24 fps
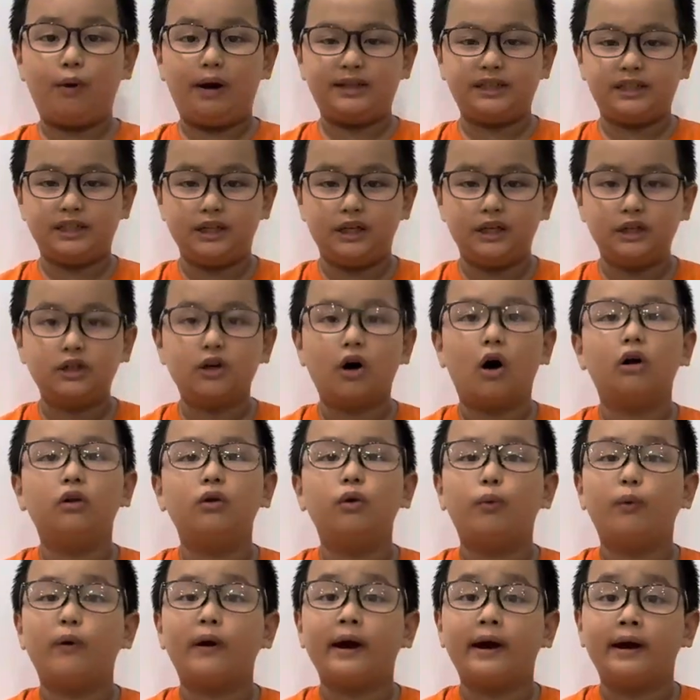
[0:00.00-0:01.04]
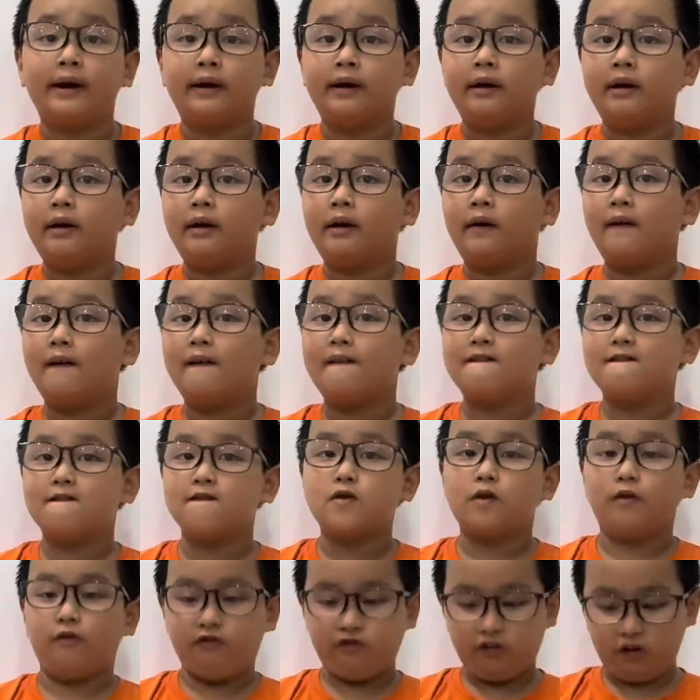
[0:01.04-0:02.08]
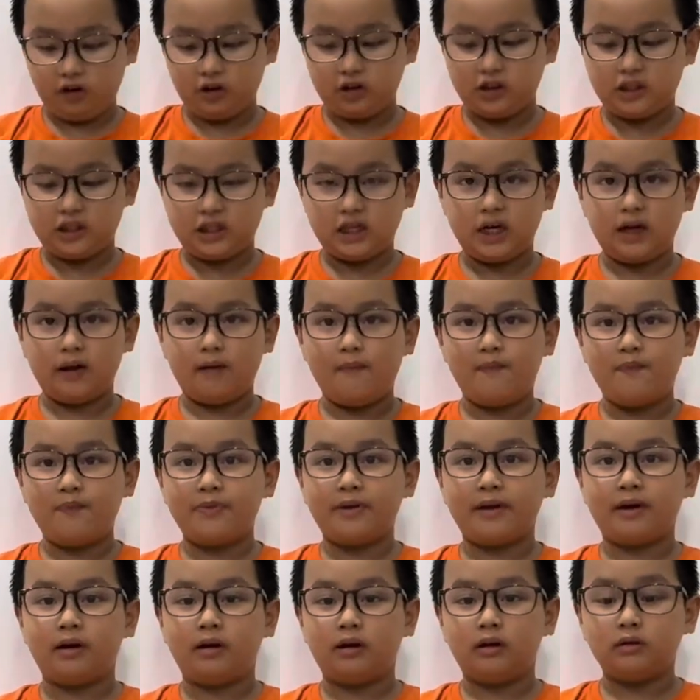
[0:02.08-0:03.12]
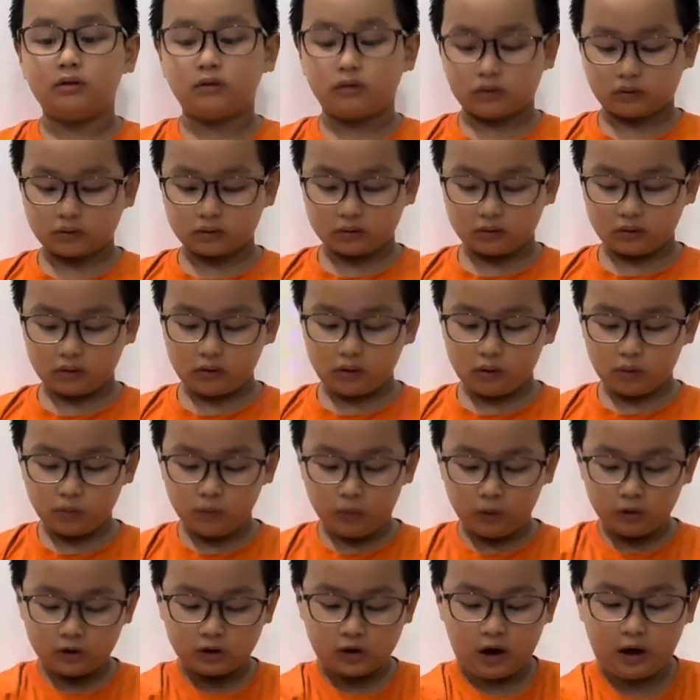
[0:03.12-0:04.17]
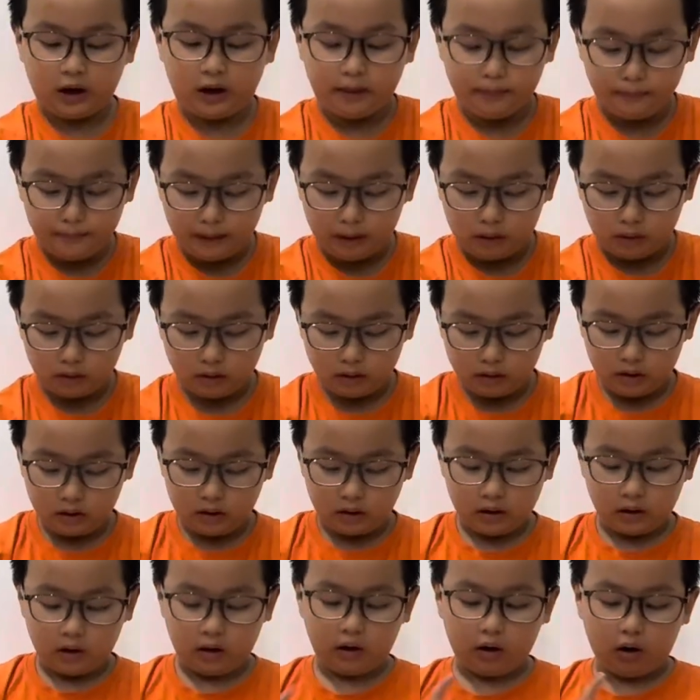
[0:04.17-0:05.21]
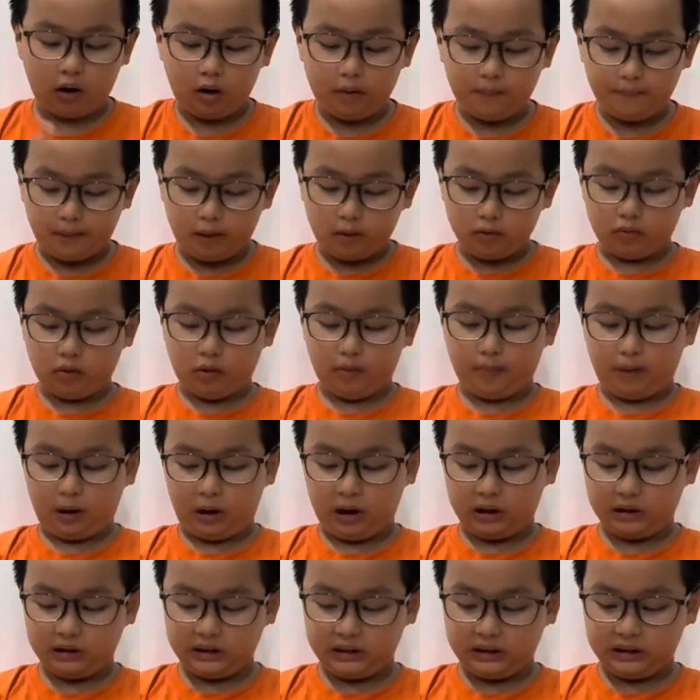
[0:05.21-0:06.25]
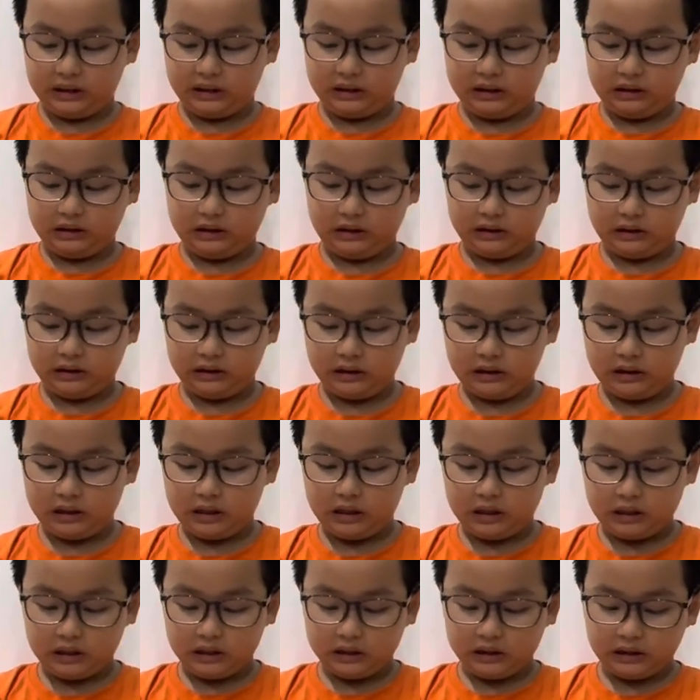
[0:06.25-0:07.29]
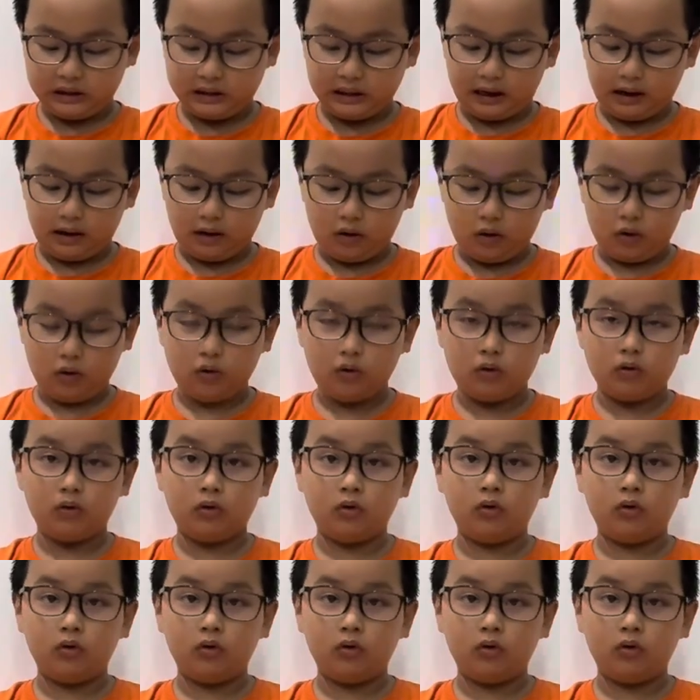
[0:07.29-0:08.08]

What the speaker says: questions on the way. First, we're talking about nonpolar bonds. So